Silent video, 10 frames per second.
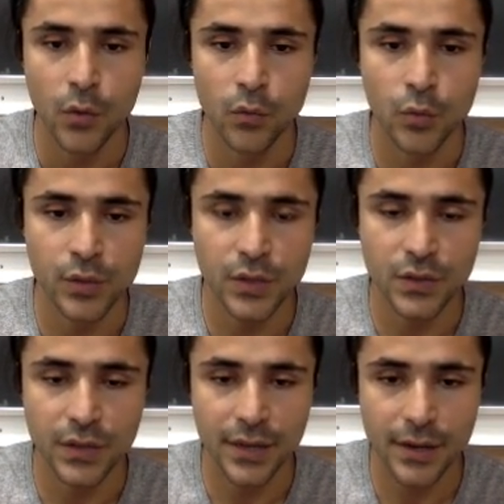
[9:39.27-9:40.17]
What we need
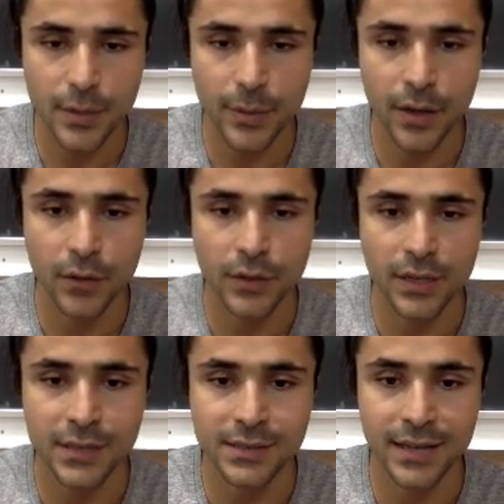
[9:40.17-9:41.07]
to care about
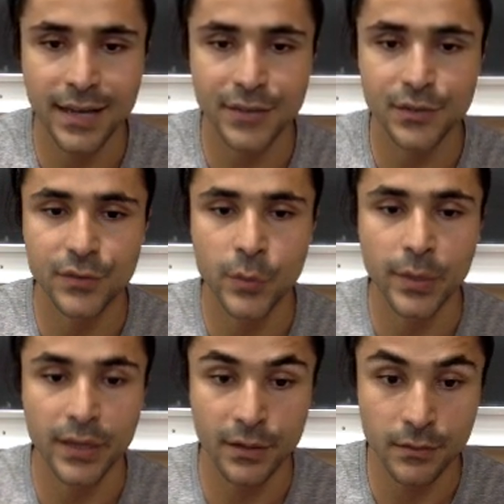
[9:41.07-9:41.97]
is the
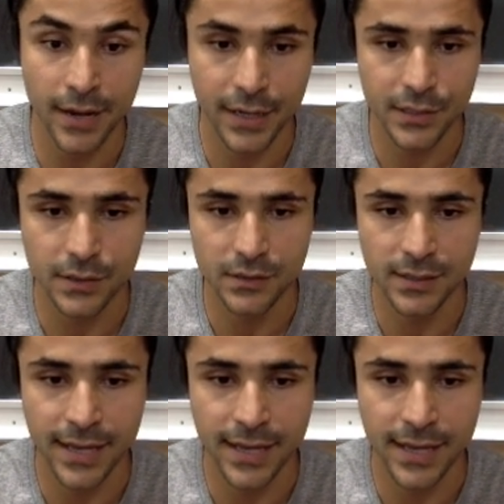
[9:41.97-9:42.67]
hydrophobic interactions.